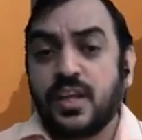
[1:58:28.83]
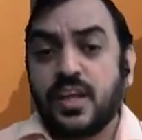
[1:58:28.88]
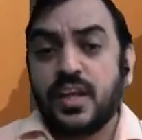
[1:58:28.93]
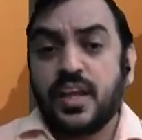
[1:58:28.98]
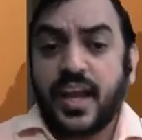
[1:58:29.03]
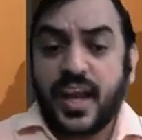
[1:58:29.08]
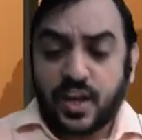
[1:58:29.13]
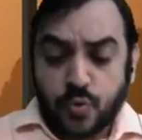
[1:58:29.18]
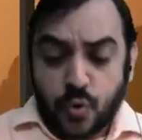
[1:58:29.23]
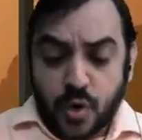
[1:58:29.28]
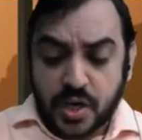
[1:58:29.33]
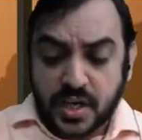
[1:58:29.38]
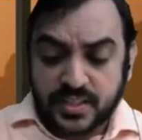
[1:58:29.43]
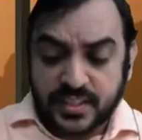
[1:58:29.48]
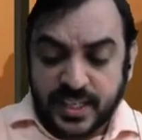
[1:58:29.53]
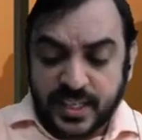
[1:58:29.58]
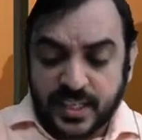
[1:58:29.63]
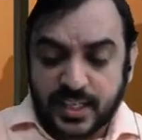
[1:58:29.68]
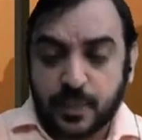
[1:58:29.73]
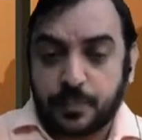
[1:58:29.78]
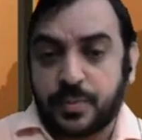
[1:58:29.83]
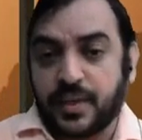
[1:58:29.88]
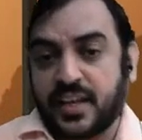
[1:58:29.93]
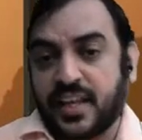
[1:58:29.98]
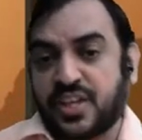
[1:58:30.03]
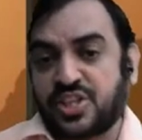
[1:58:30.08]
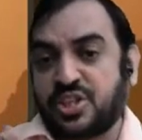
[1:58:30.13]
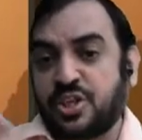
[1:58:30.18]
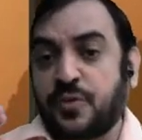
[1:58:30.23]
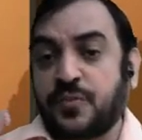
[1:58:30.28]
And what is the
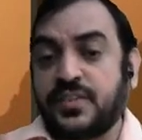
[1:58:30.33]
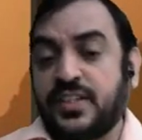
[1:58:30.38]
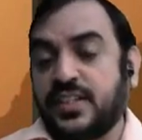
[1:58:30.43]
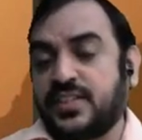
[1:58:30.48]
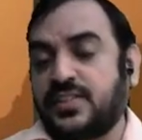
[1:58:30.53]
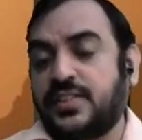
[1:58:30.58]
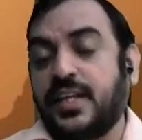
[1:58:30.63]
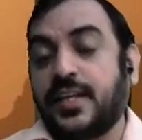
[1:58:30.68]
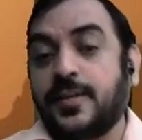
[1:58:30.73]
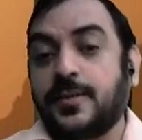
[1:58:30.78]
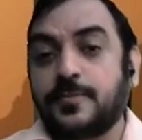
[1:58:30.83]
interpretation of this then?